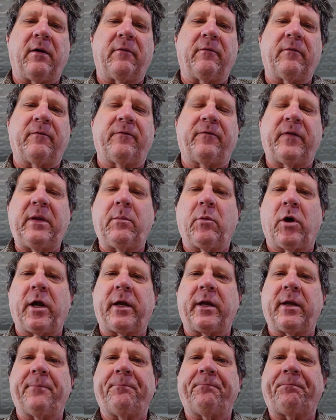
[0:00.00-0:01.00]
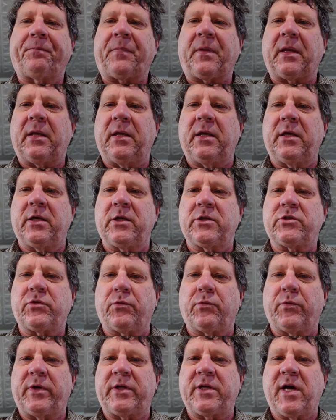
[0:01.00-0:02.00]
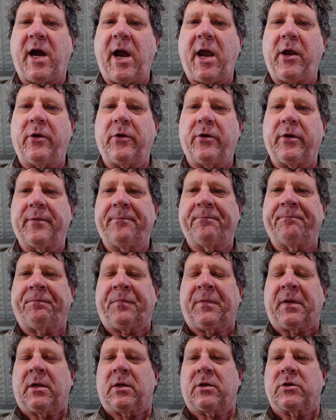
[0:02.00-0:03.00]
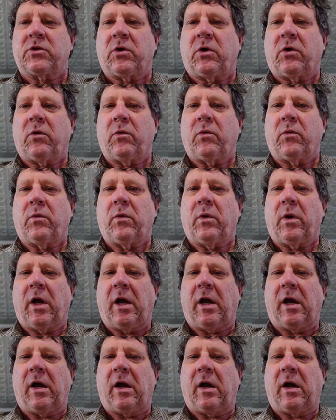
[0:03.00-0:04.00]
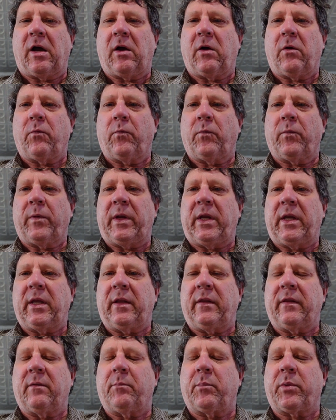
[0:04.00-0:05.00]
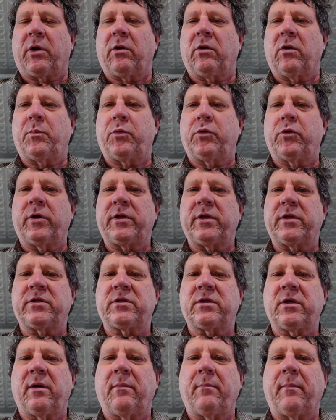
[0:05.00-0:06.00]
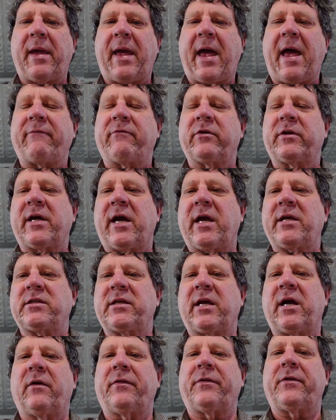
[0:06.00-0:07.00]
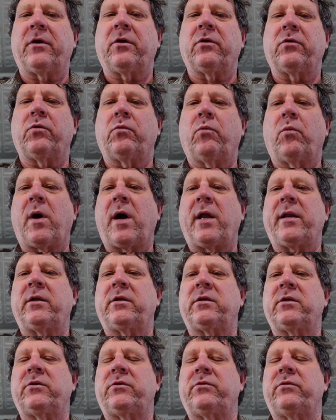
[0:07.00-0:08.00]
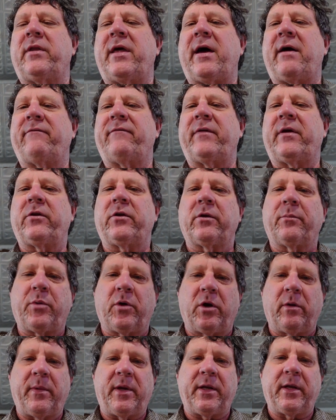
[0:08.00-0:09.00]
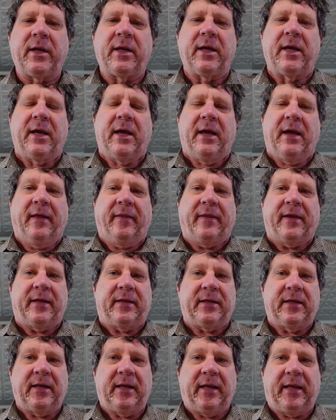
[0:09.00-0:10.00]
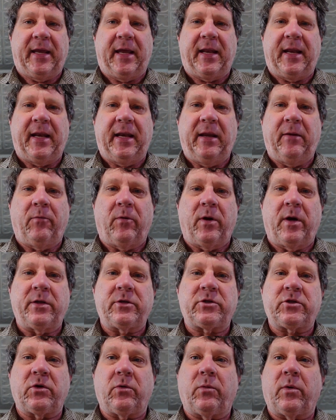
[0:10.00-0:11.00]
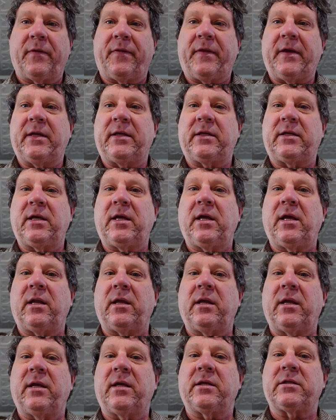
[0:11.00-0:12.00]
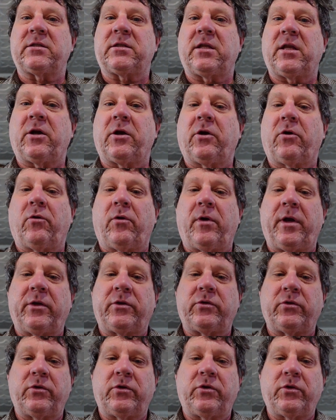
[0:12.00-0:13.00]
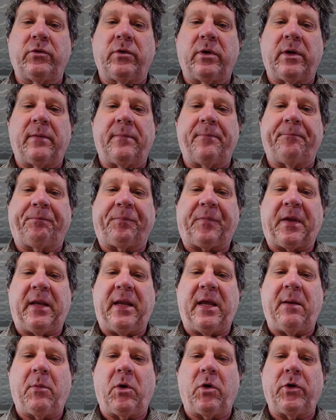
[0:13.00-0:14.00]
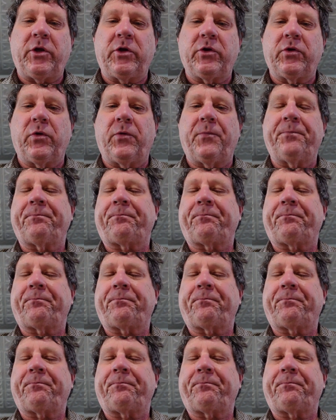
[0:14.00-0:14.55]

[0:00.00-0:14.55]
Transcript: flea market is retired. So the borough put some advertising out there who wanted to do that vendor permit. They didn't get anyone, so what they did is they're going to do an MOU